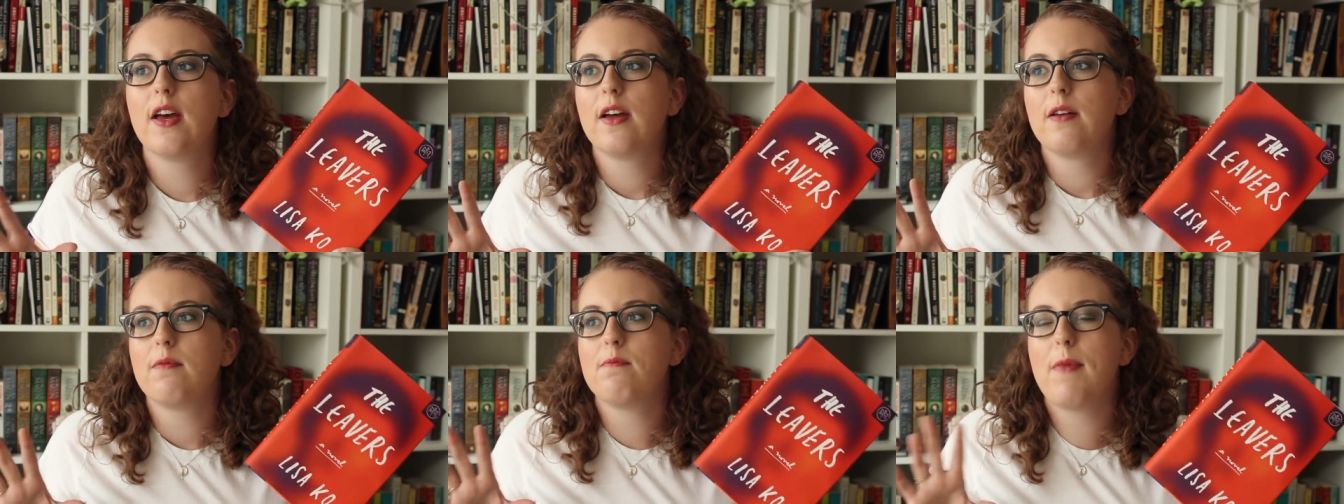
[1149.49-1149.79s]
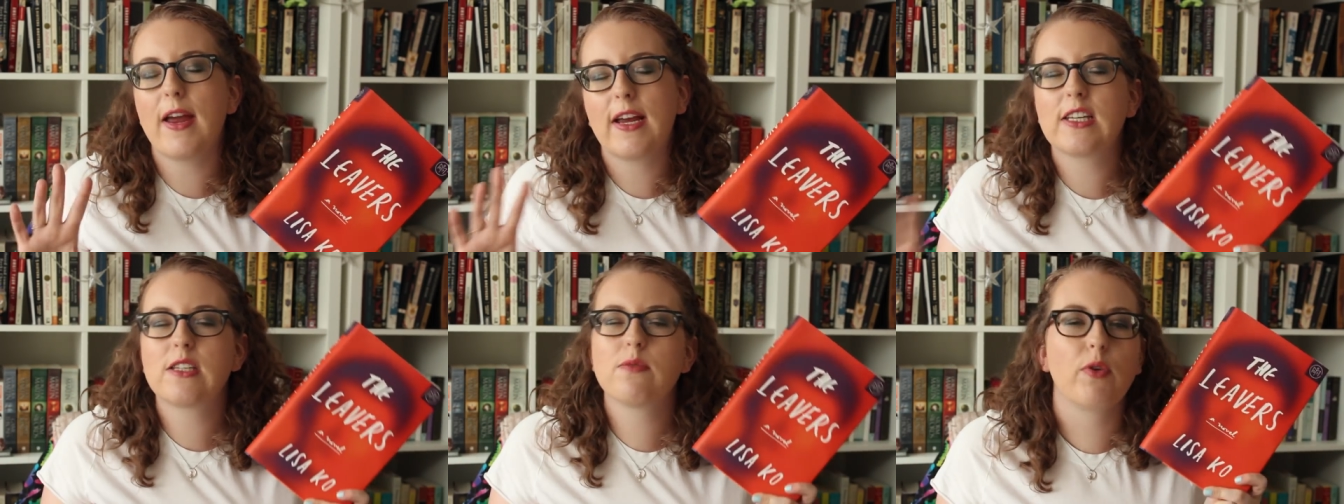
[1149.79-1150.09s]

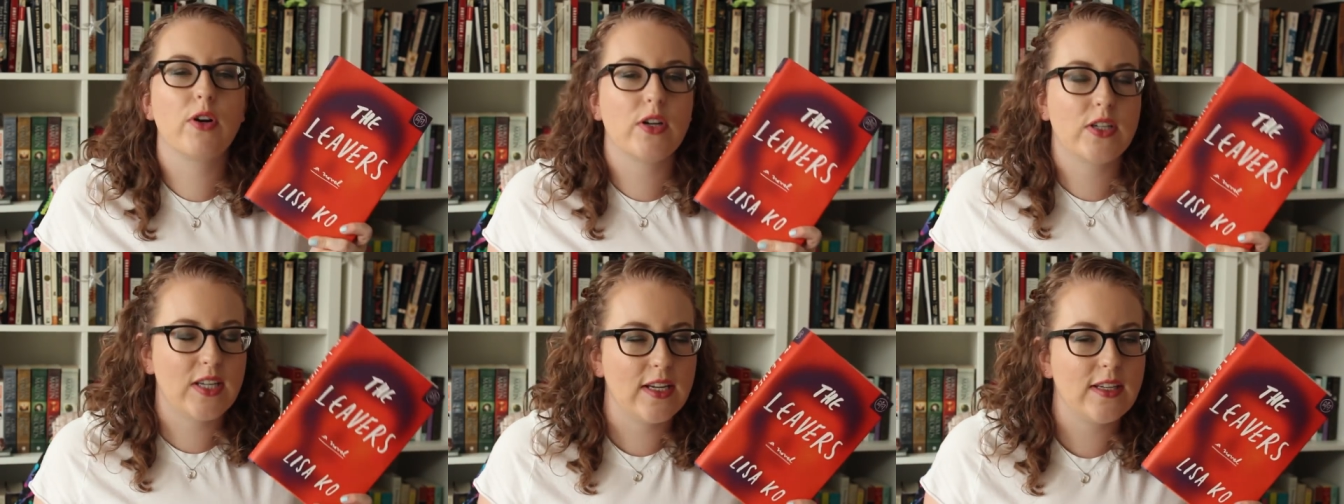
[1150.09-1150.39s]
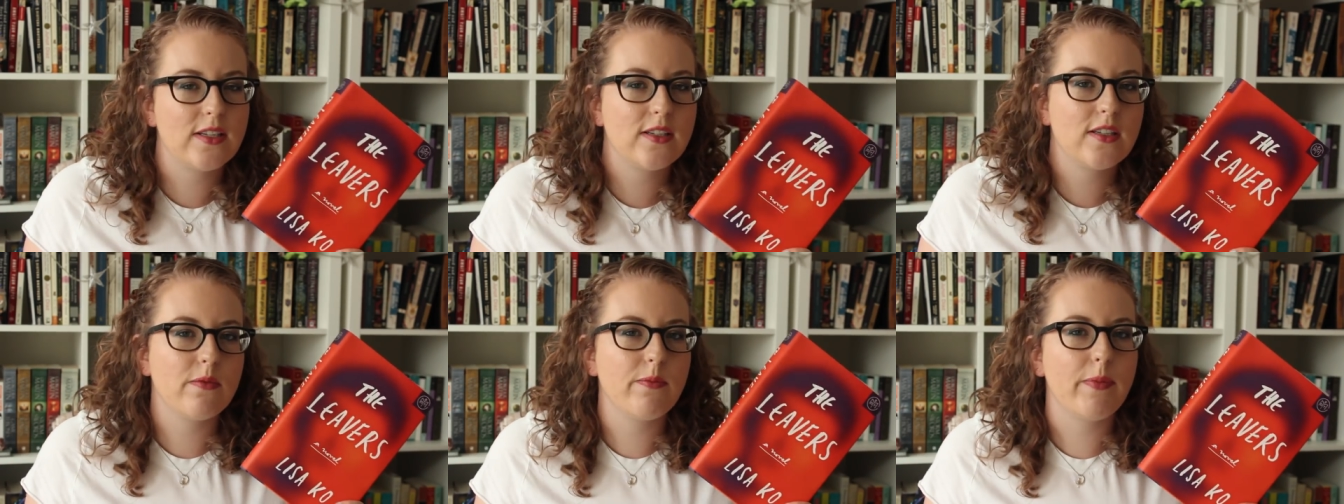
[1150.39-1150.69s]
makes more
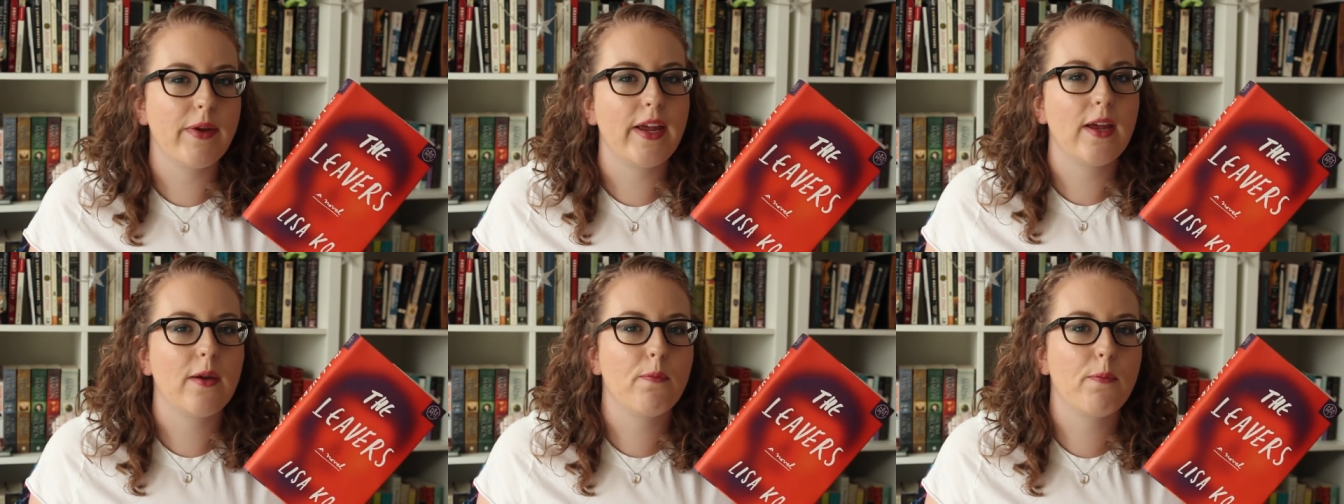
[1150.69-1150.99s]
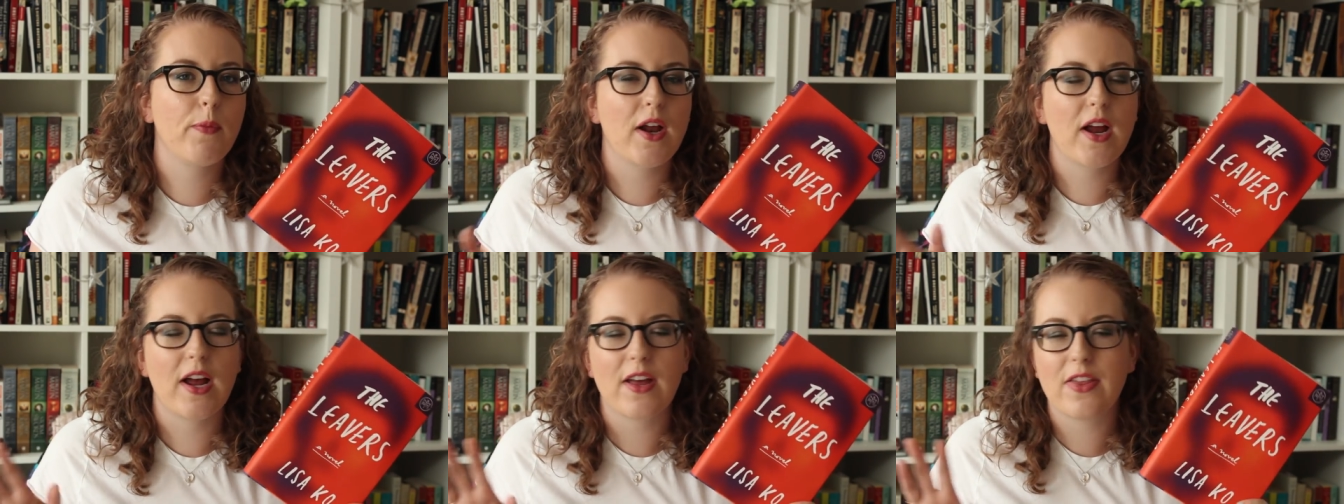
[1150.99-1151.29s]
sense to me,
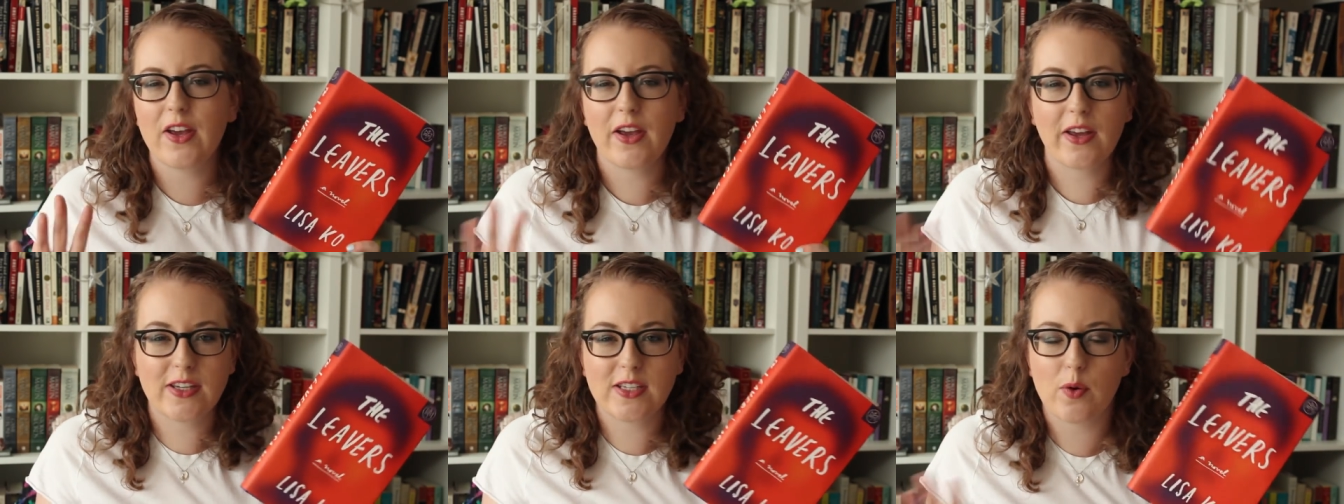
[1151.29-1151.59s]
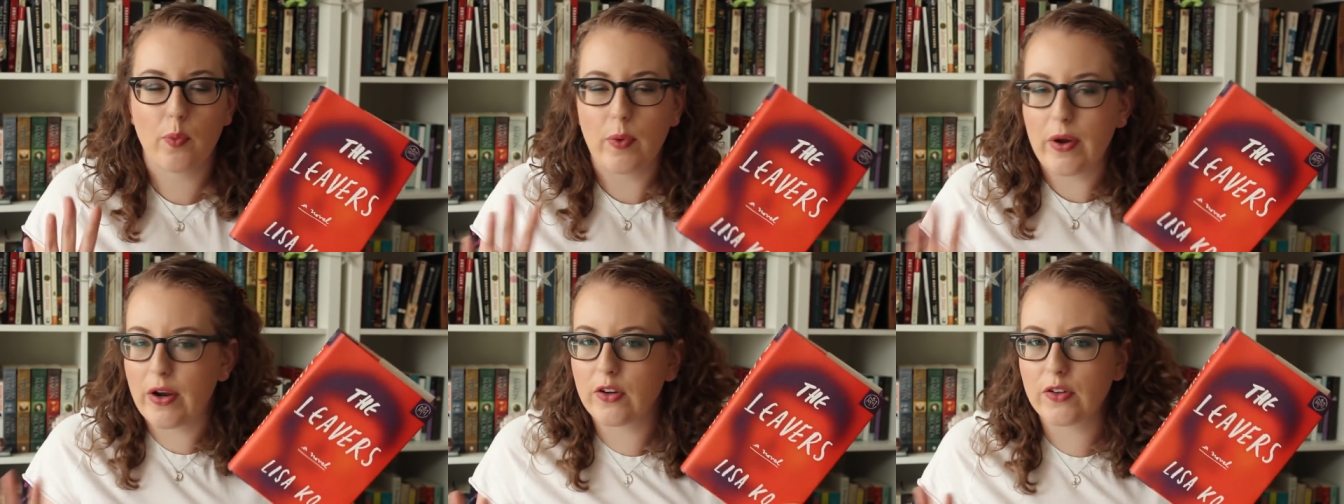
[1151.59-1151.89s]
but I think it's a
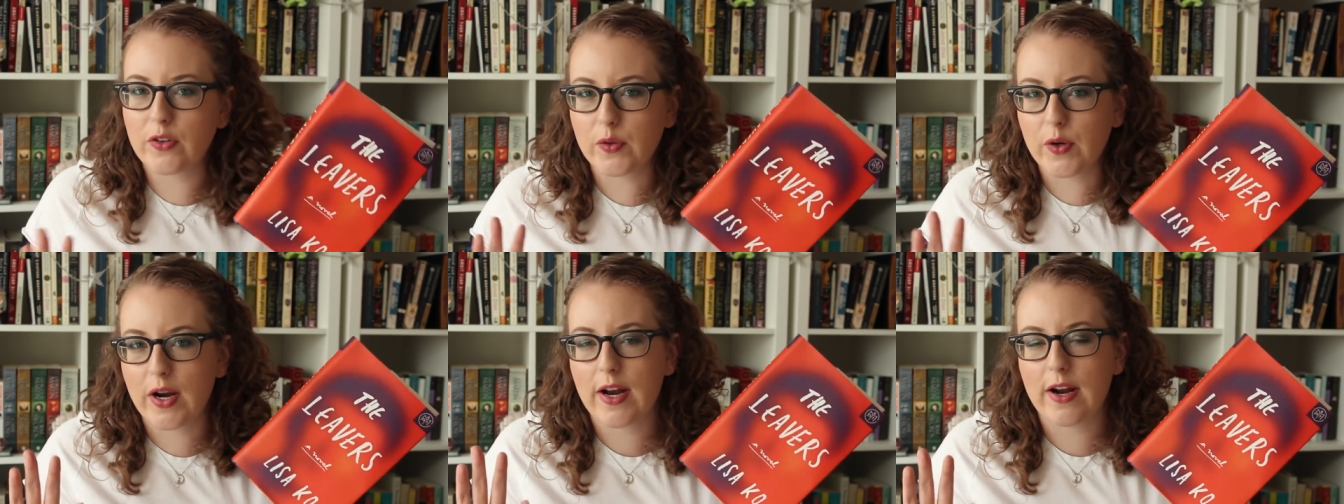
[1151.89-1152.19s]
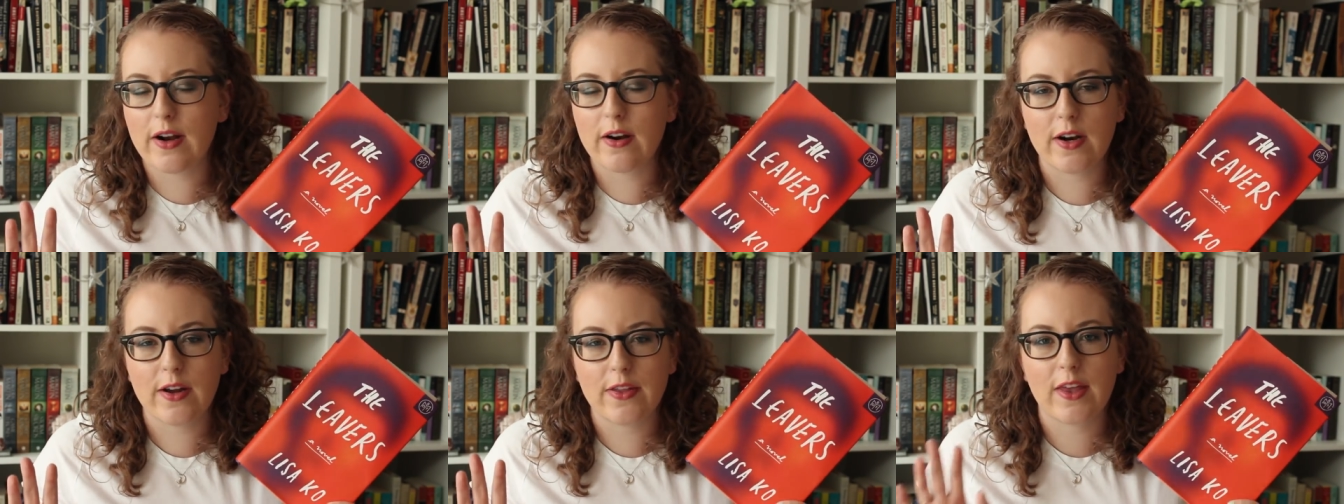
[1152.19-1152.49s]
weird gray
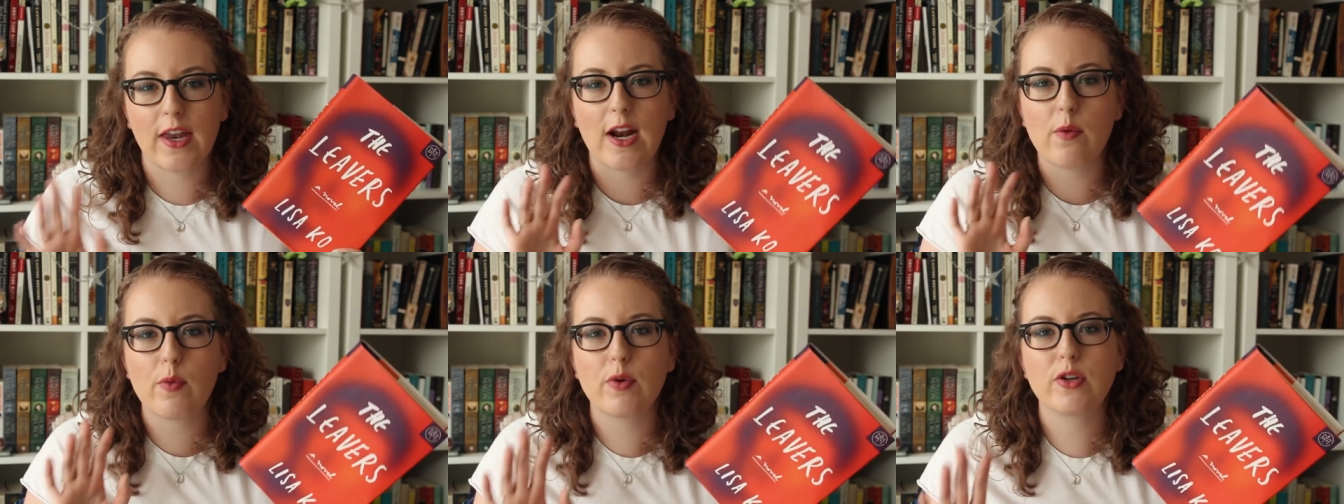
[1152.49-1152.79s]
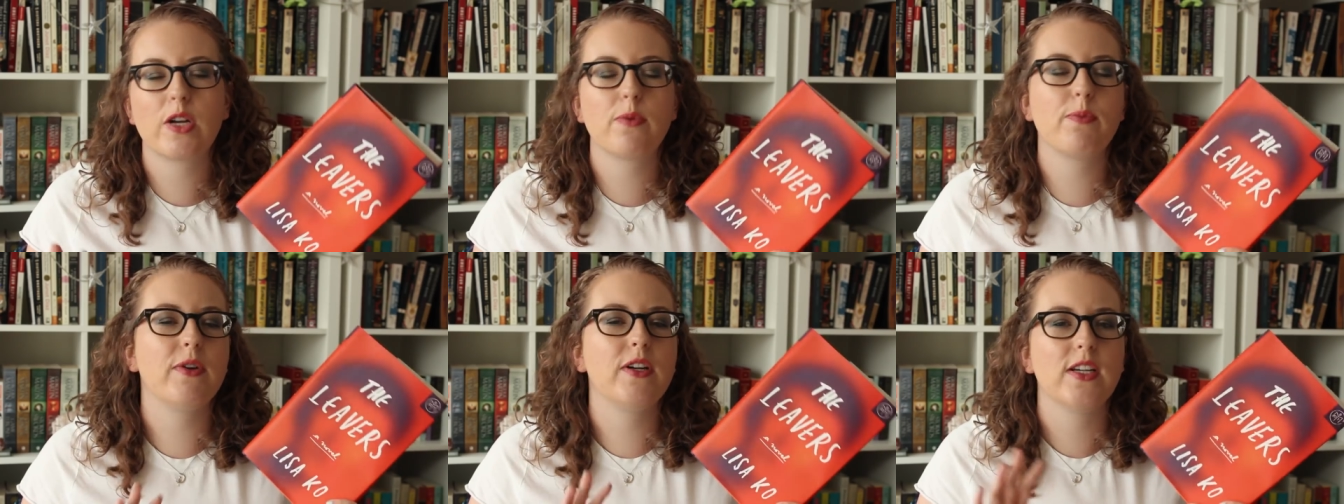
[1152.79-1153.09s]
area that I wish
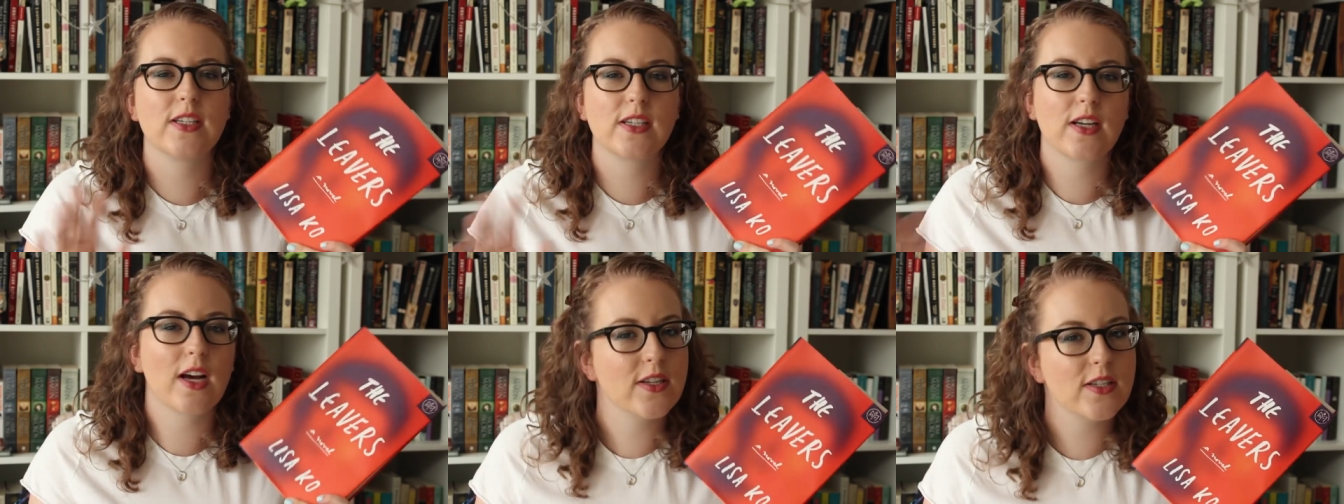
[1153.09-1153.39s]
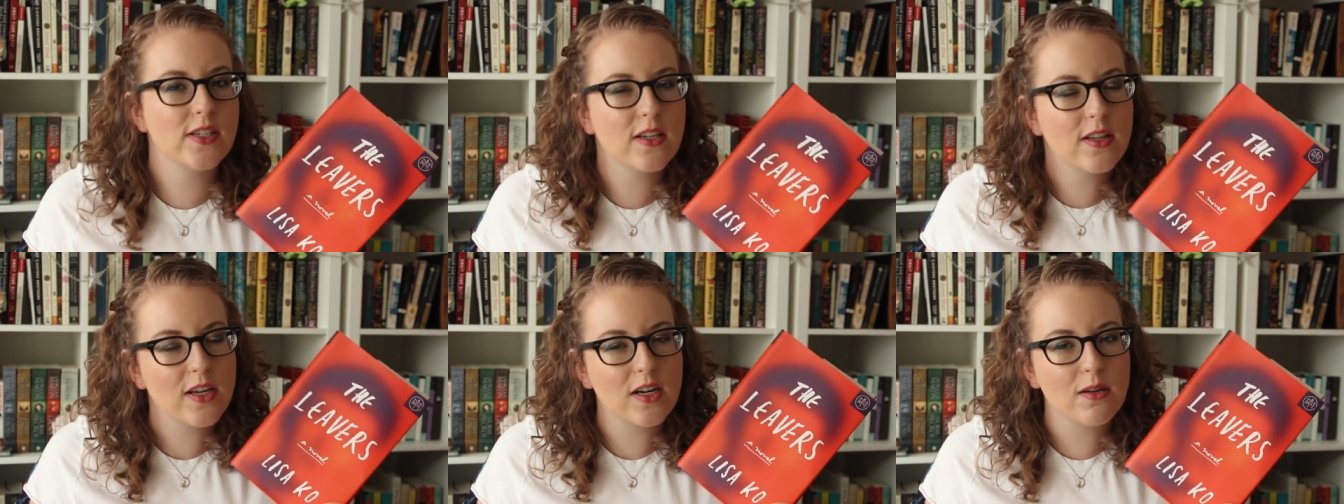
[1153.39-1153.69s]
had been discussed
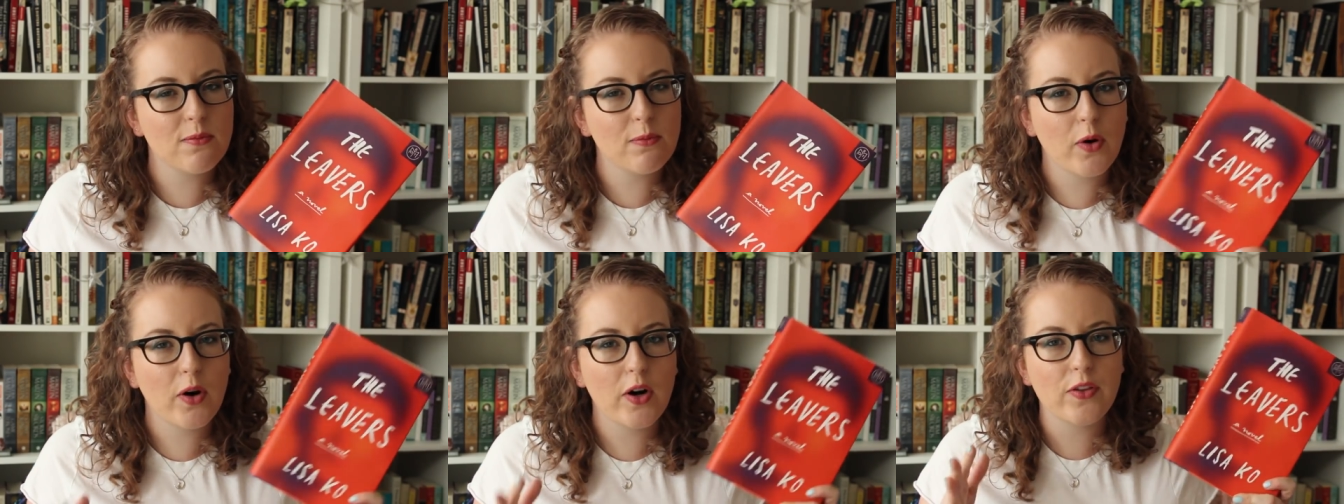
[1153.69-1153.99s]
a little more,